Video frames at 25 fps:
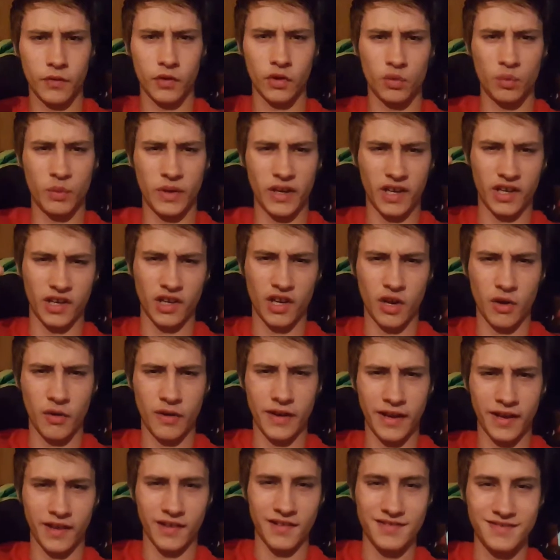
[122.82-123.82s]
for the win. Go
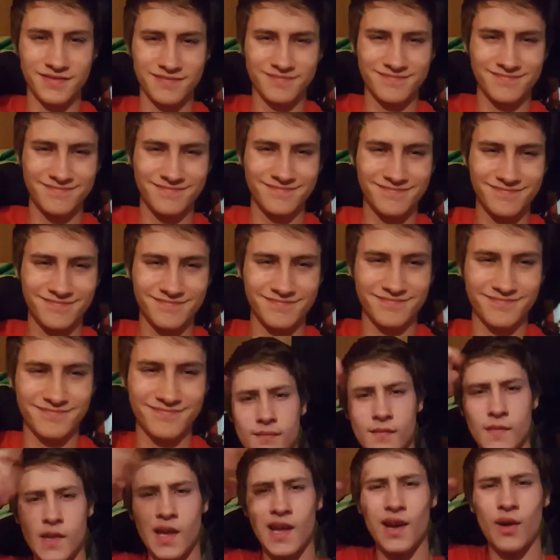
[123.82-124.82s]
ahead.
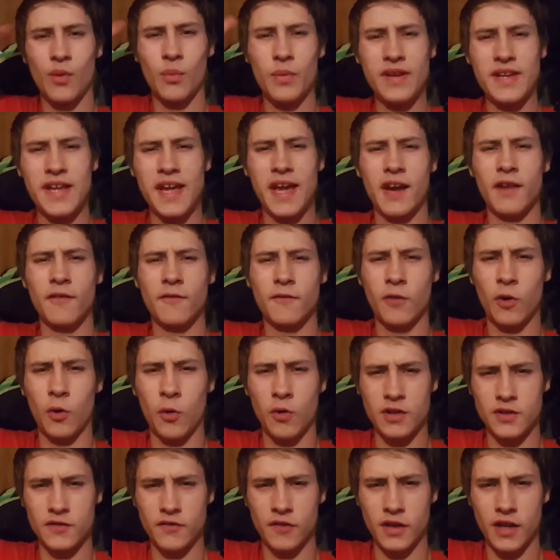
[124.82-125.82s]
We can't, of
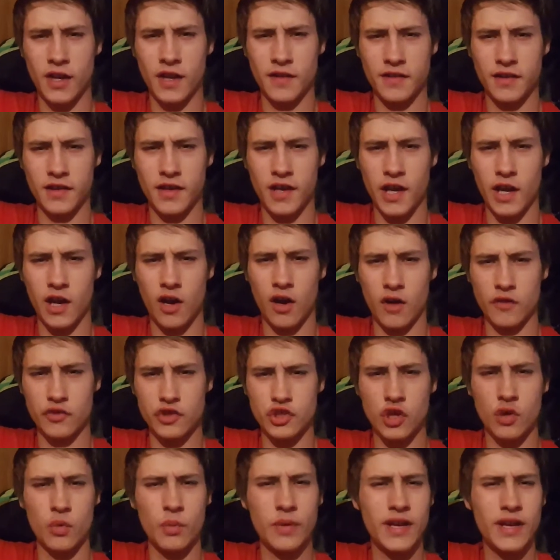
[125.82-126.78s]
course, forget the kickoff show.